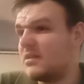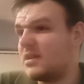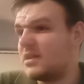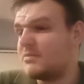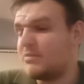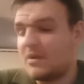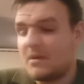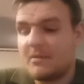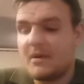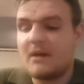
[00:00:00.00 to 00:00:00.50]
It's
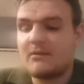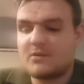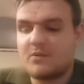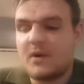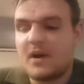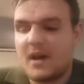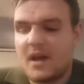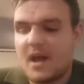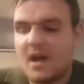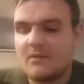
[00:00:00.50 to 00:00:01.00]
probably been up
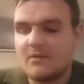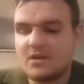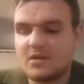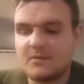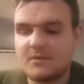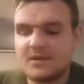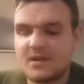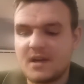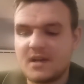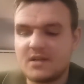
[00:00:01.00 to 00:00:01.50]
20 hours,
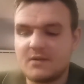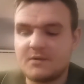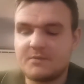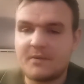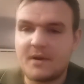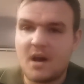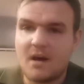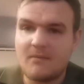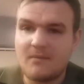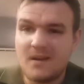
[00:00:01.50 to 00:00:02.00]
should we say? So it's
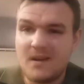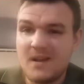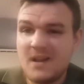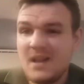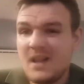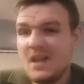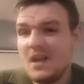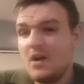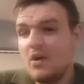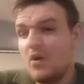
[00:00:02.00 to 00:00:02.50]
been up
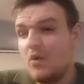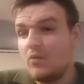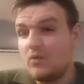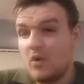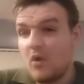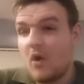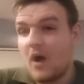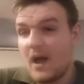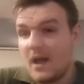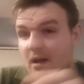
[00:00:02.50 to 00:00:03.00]
all
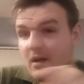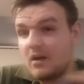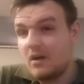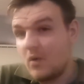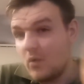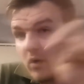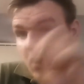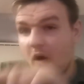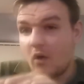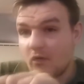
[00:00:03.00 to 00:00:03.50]
night,
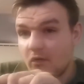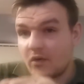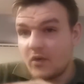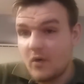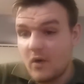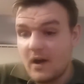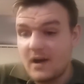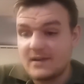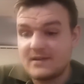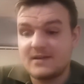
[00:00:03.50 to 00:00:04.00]
all
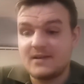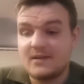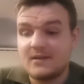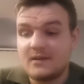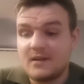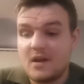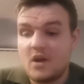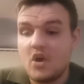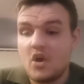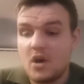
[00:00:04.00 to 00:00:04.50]
overnight, as in
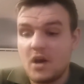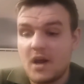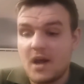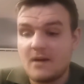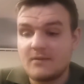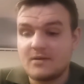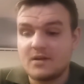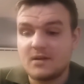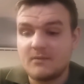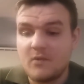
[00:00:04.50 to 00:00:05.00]
early
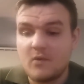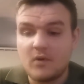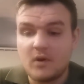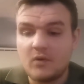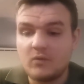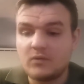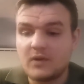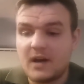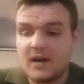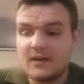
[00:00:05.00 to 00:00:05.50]
hours of the
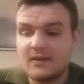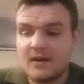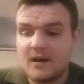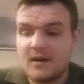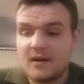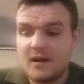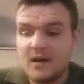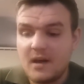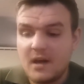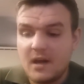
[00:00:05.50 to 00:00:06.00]
morning, all day
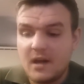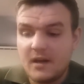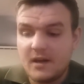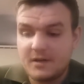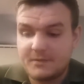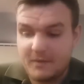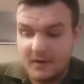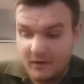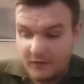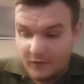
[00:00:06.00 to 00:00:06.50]
today.
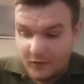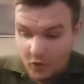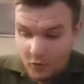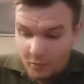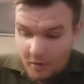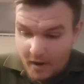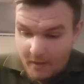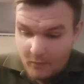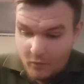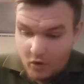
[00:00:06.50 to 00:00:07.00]
There's been a few
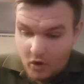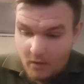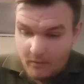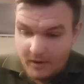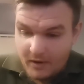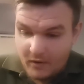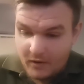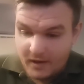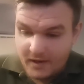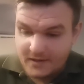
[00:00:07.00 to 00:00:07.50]
people
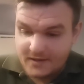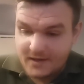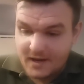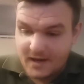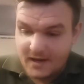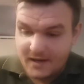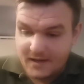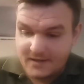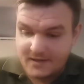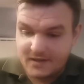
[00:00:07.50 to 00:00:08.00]
comment on it
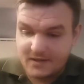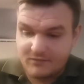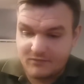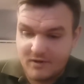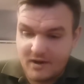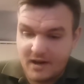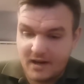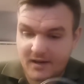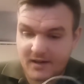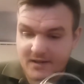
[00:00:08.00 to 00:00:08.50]
saying it's this
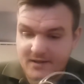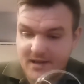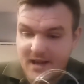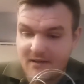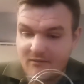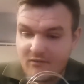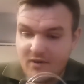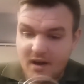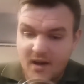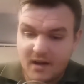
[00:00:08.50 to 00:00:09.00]
rig and it's
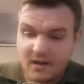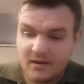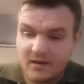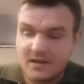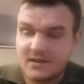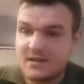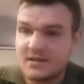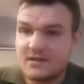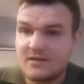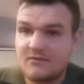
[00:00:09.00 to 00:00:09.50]
that rig and
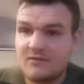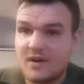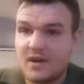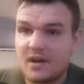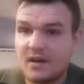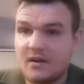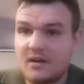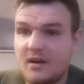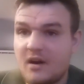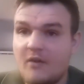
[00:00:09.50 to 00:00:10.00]
this is the
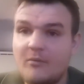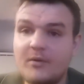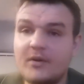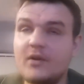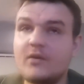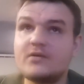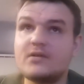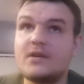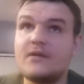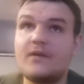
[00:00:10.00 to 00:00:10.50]
rig and I've been
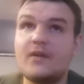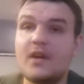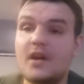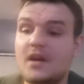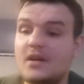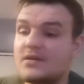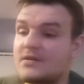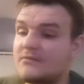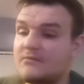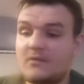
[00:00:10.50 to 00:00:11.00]
using it for
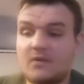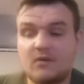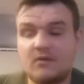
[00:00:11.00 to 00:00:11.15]
years.